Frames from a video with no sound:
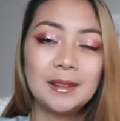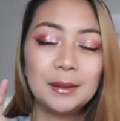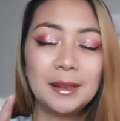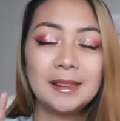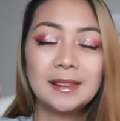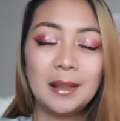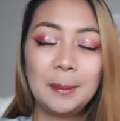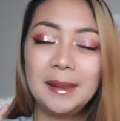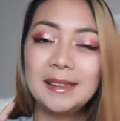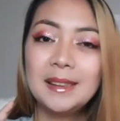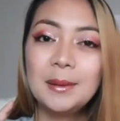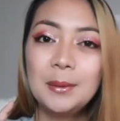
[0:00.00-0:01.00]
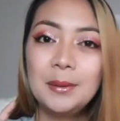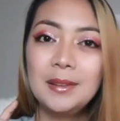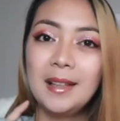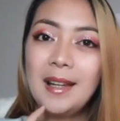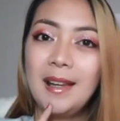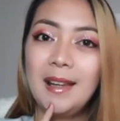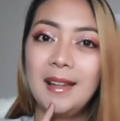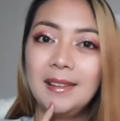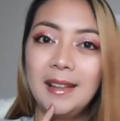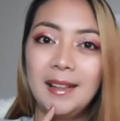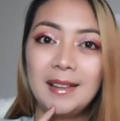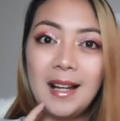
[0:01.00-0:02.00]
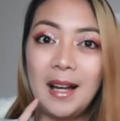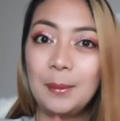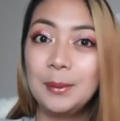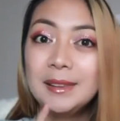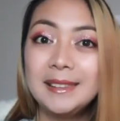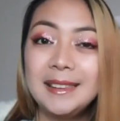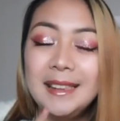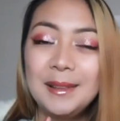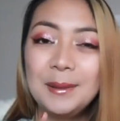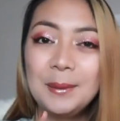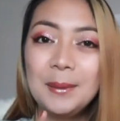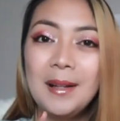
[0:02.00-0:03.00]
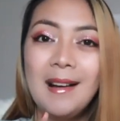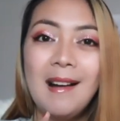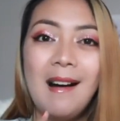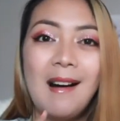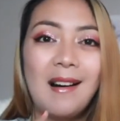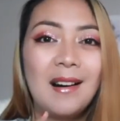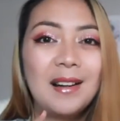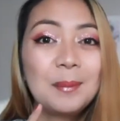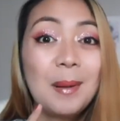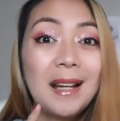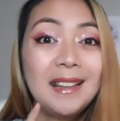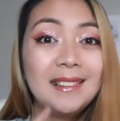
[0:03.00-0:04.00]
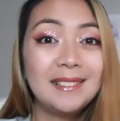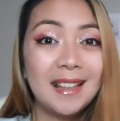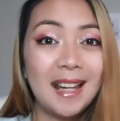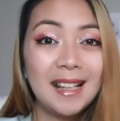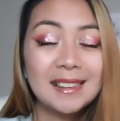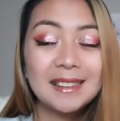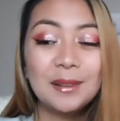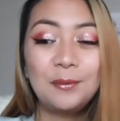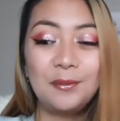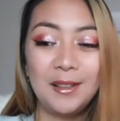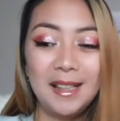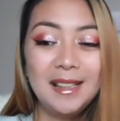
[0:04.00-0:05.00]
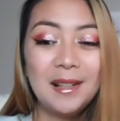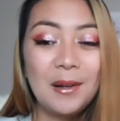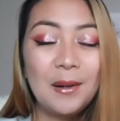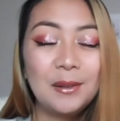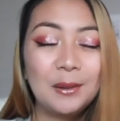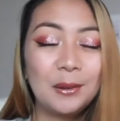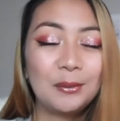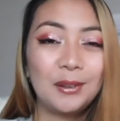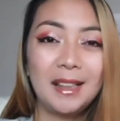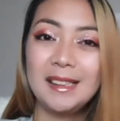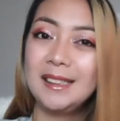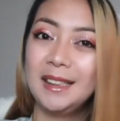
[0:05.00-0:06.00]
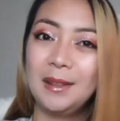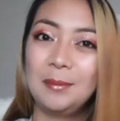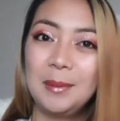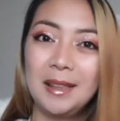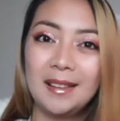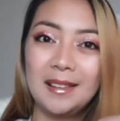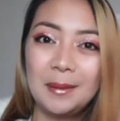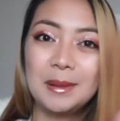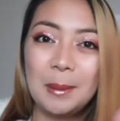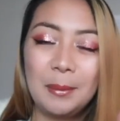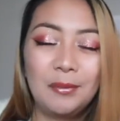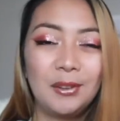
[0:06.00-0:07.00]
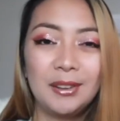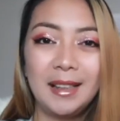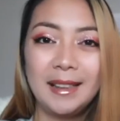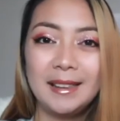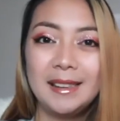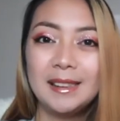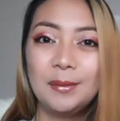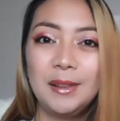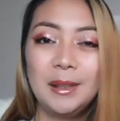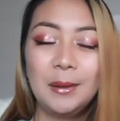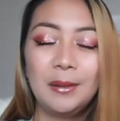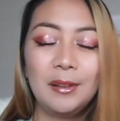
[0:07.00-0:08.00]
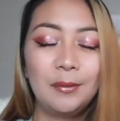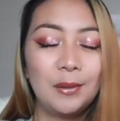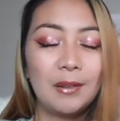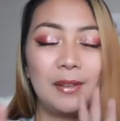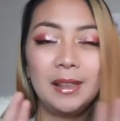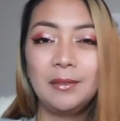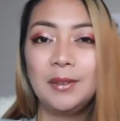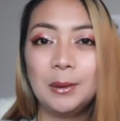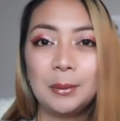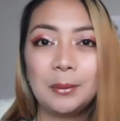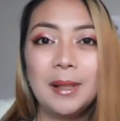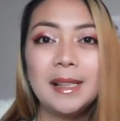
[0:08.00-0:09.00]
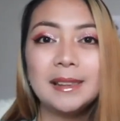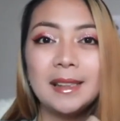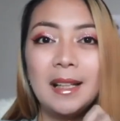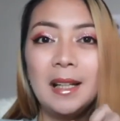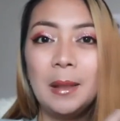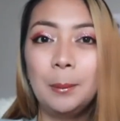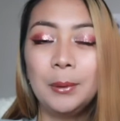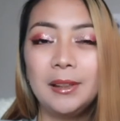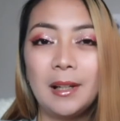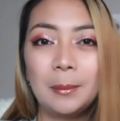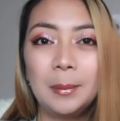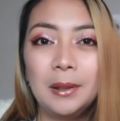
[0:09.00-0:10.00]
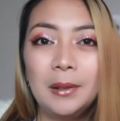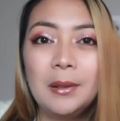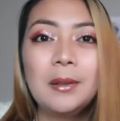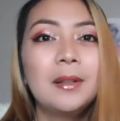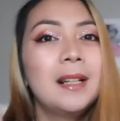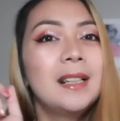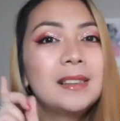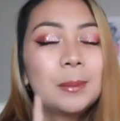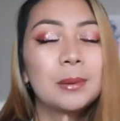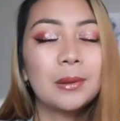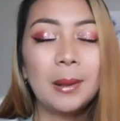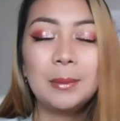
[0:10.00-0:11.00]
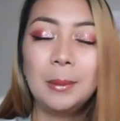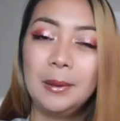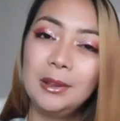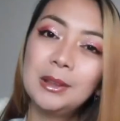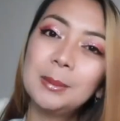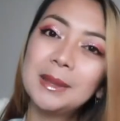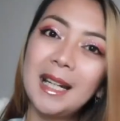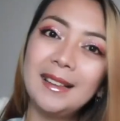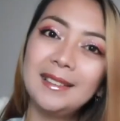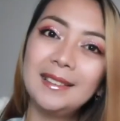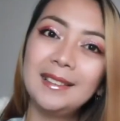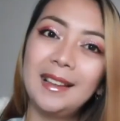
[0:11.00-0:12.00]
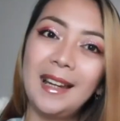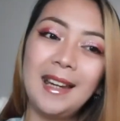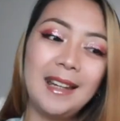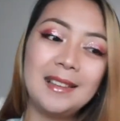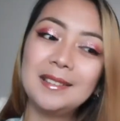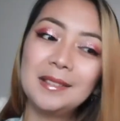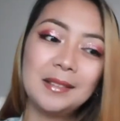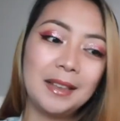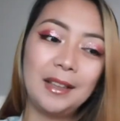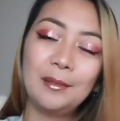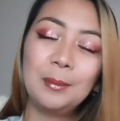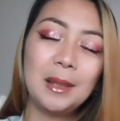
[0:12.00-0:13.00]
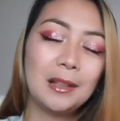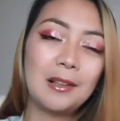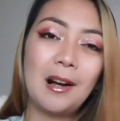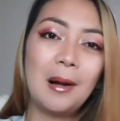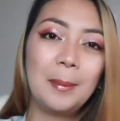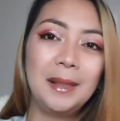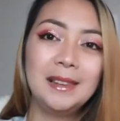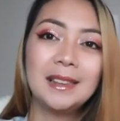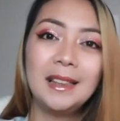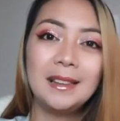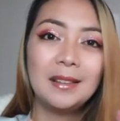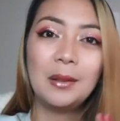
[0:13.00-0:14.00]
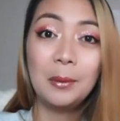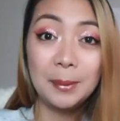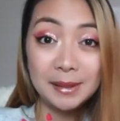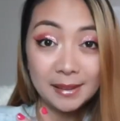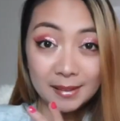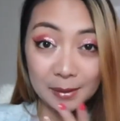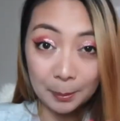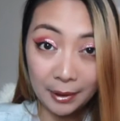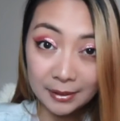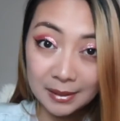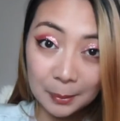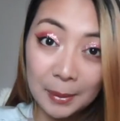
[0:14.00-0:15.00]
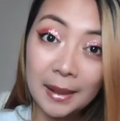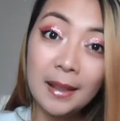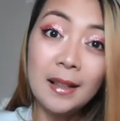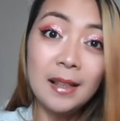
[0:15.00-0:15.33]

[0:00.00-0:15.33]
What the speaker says: So that's coming soon, and then I will see you on my next video. Don't forget to give me a thumbs up if you like this video, and if you have any video requests, put it down below. Subscribe to my YouTube channel and give me a comment. It always inspires me